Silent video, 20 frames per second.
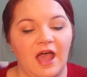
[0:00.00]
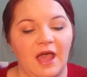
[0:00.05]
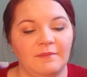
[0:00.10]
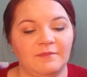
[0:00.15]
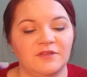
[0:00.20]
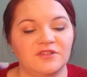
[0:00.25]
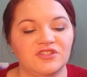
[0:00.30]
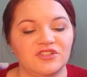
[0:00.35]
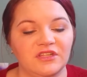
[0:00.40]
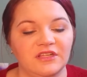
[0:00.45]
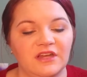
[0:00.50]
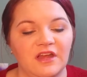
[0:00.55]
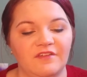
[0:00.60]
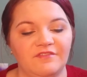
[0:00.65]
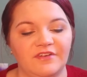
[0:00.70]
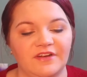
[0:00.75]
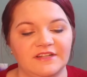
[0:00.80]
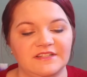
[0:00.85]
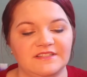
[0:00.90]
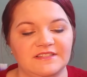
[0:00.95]
I'm usually not
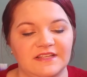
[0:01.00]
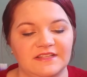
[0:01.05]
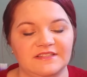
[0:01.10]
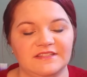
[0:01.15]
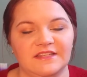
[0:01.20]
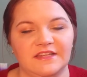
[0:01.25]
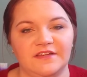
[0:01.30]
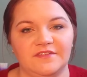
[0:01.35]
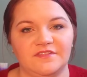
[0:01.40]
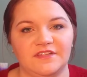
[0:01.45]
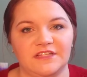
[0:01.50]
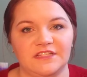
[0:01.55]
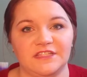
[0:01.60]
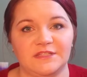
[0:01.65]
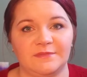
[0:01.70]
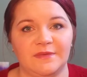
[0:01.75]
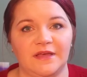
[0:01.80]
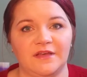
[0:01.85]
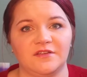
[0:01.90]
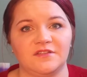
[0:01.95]
very sensitive to
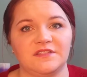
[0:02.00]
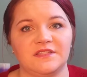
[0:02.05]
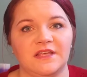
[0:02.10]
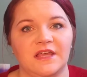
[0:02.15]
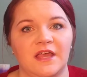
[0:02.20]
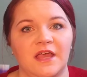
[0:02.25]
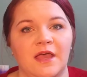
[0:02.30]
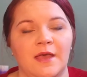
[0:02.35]
smells,